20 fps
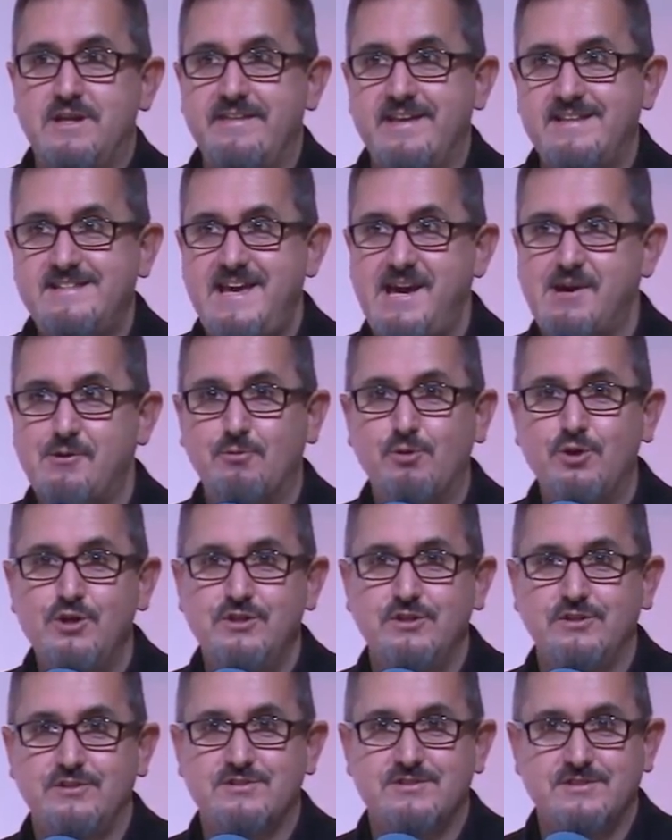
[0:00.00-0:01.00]
That's how it
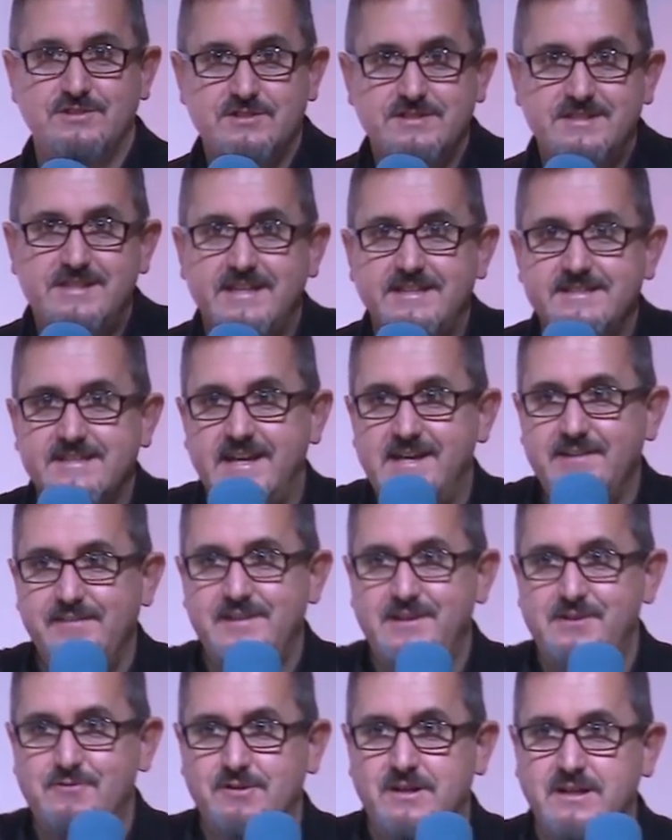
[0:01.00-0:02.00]
works. It just gets out
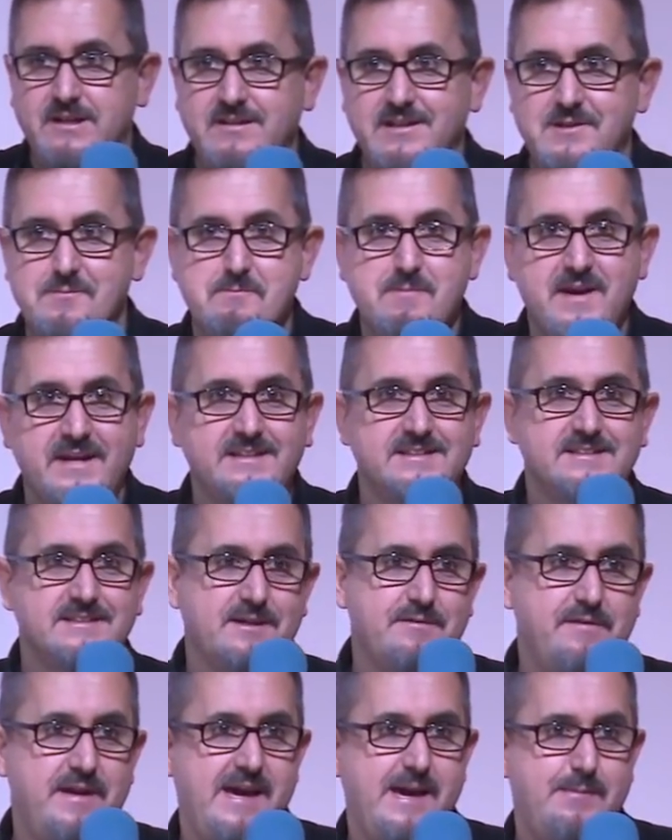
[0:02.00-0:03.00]
there, right? And it makes
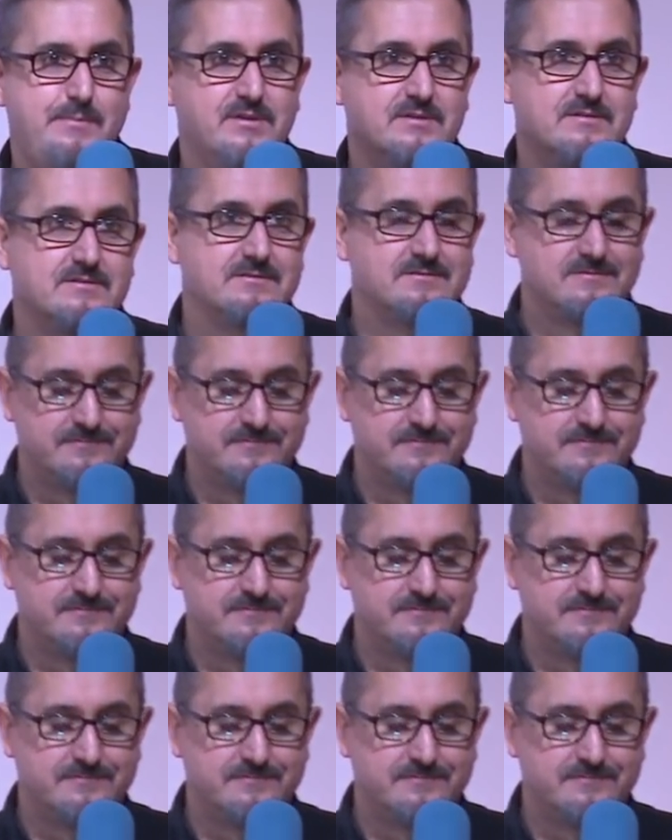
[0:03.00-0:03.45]
stuff happen.